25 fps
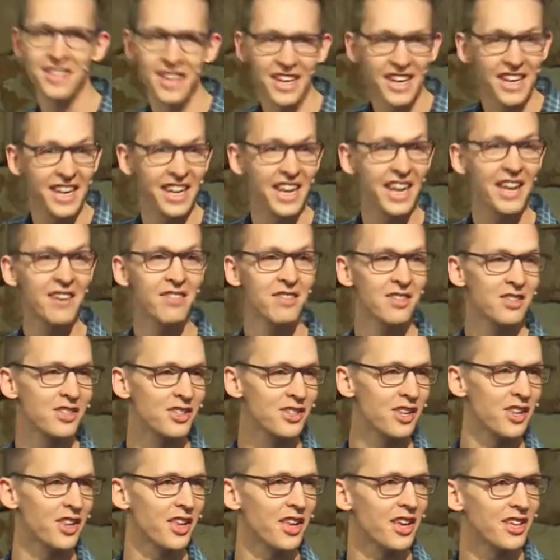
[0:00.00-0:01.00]
at eleven,
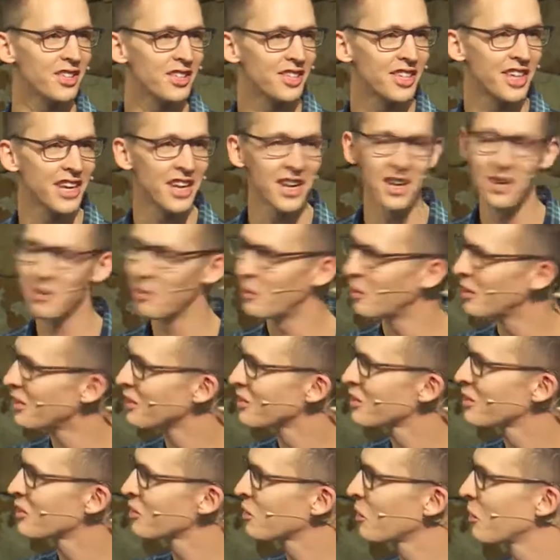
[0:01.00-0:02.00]
so the ten
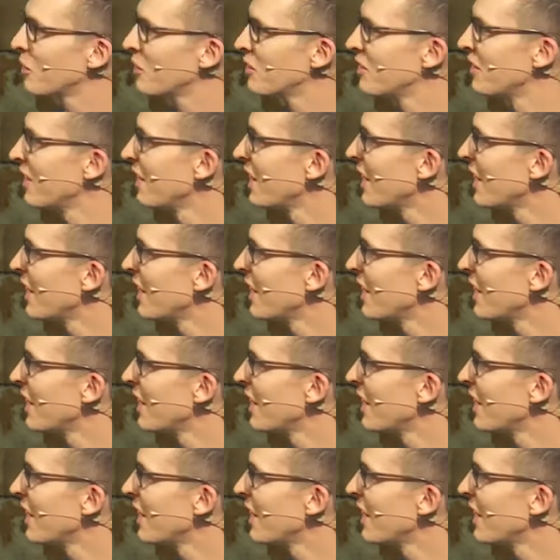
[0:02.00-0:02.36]
was ten